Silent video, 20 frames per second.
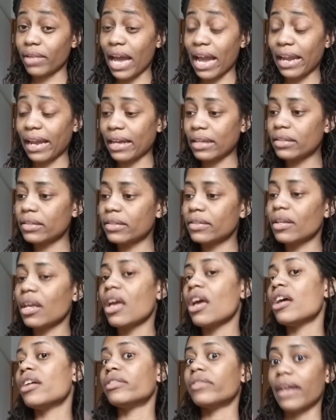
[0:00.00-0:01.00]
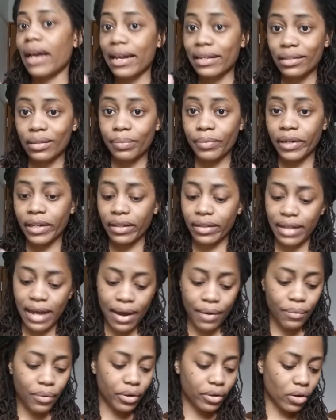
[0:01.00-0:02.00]
I guess. So I had to bring
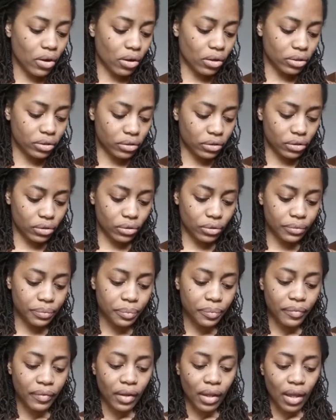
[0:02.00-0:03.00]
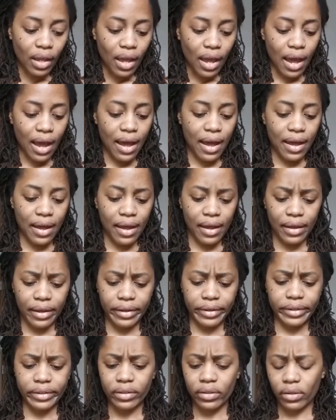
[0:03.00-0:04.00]
that one also.
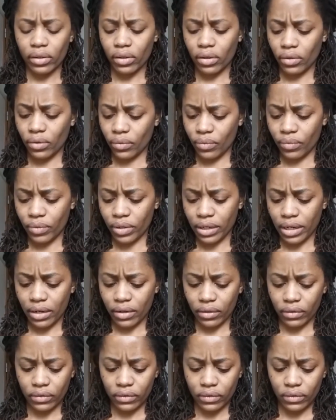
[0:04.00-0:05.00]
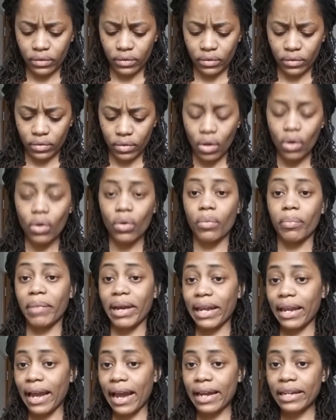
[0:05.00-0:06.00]
And what else? Oh,
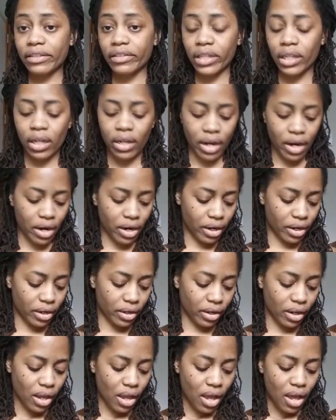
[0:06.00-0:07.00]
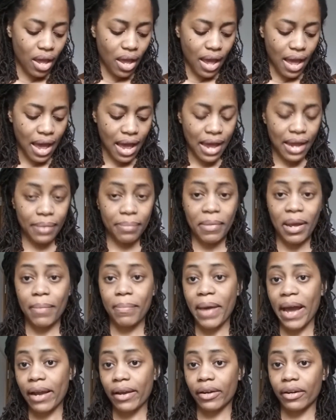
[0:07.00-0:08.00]
my gaijin card and my
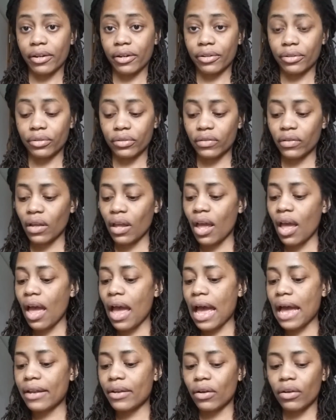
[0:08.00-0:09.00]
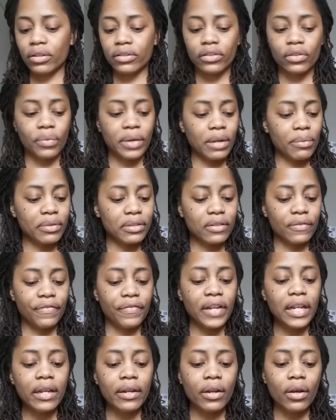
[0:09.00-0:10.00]
bank account. And also when I was
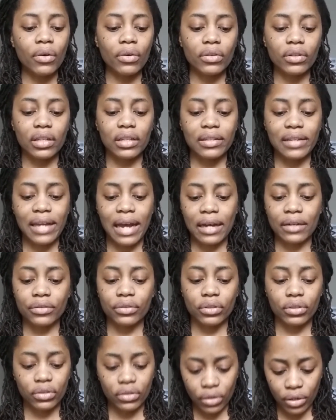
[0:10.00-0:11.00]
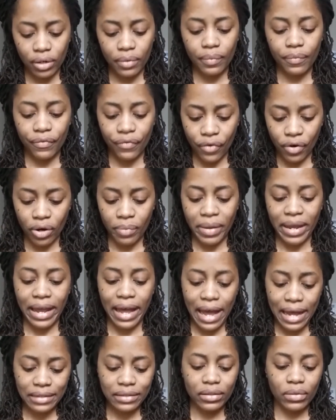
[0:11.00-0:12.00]
filling out the tax return form, I
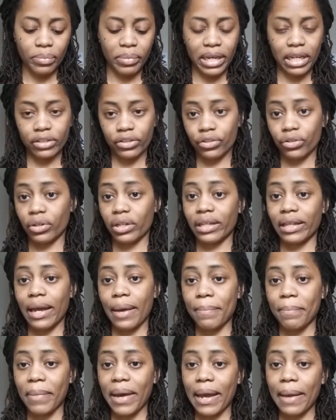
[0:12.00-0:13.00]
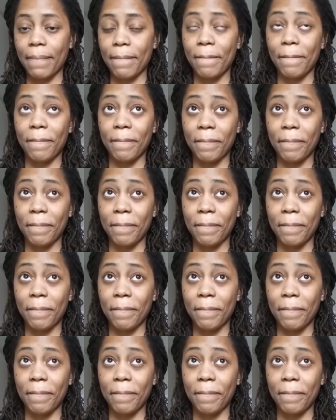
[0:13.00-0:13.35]
had to make sure that the